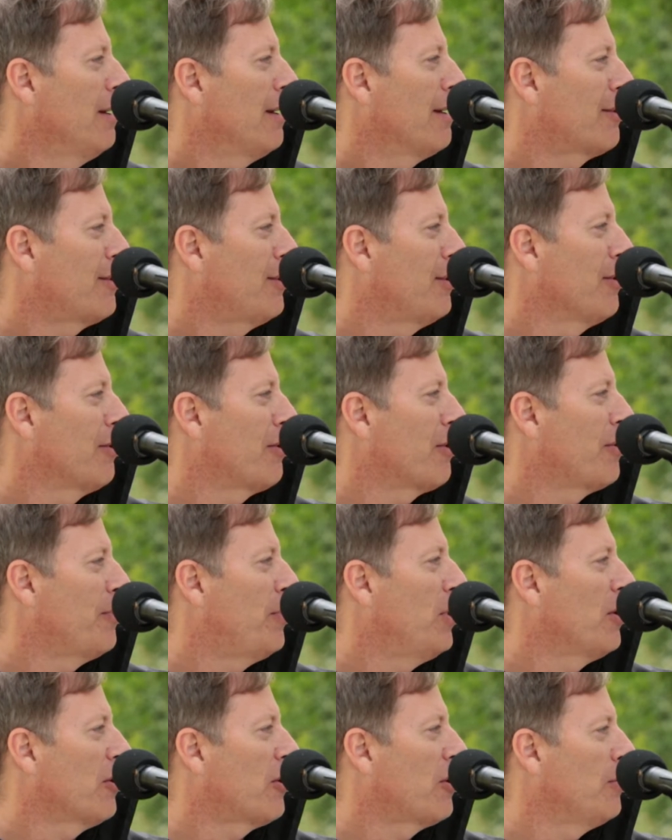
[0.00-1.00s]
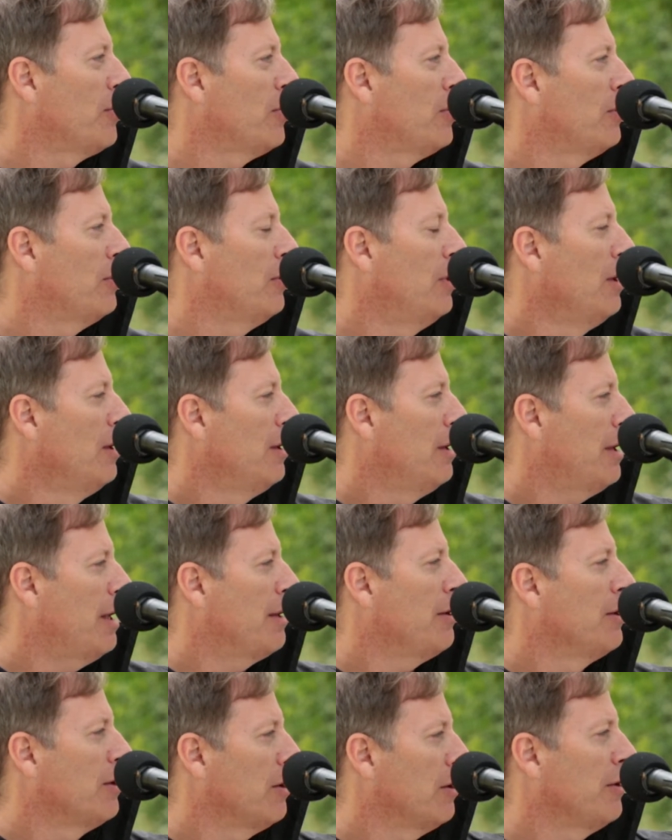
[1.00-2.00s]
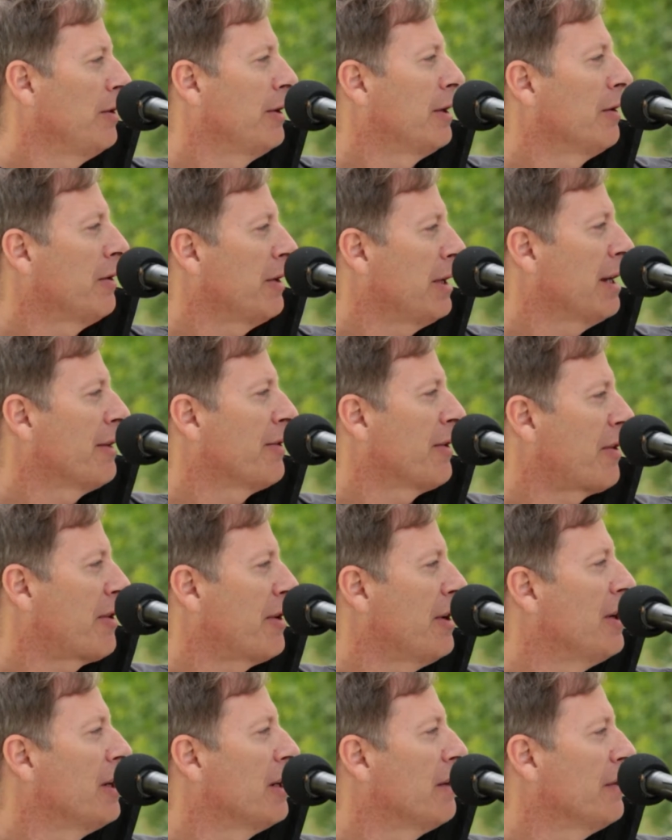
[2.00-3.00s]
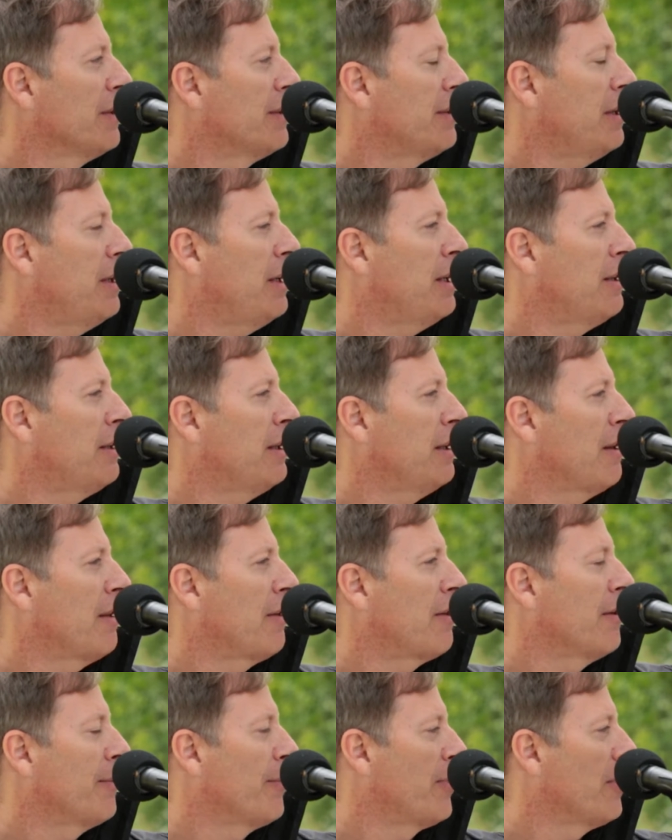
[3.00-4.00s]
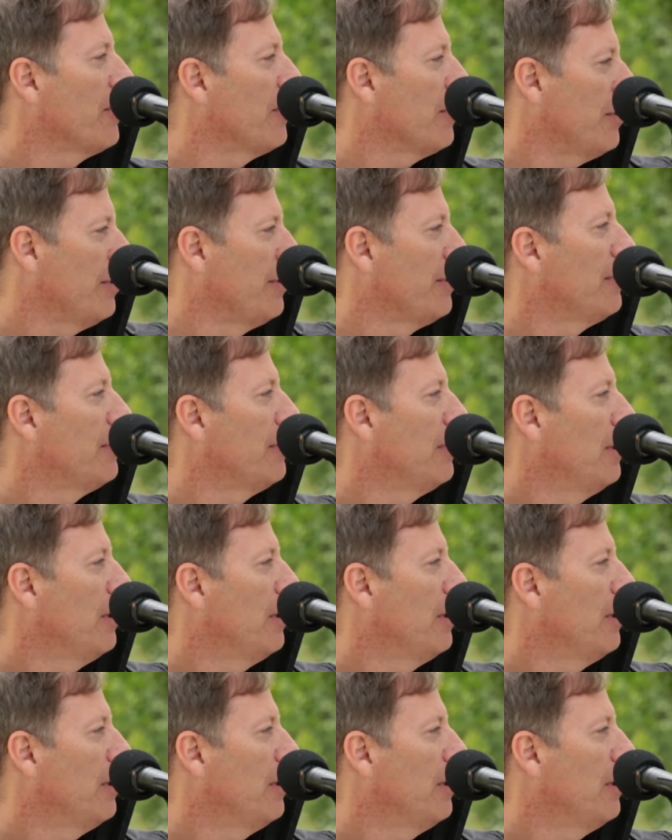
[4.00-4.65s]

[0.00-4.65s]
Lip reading: as close as possible, and you know that on the other side of it, it is absurd.